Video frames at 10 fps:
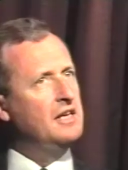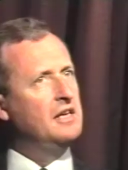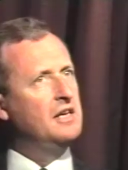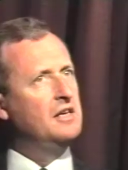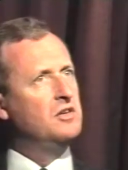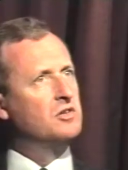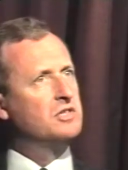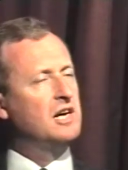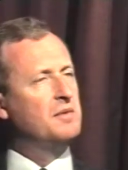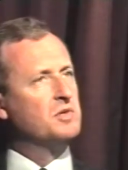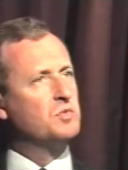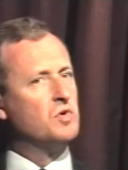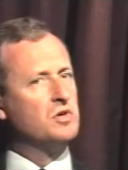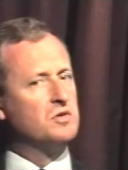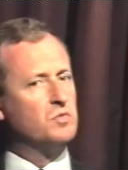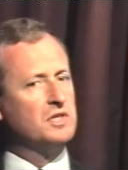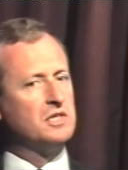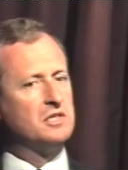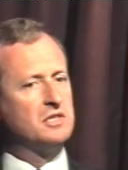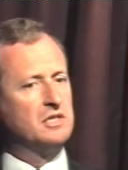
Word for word: In, in your time as warden, was it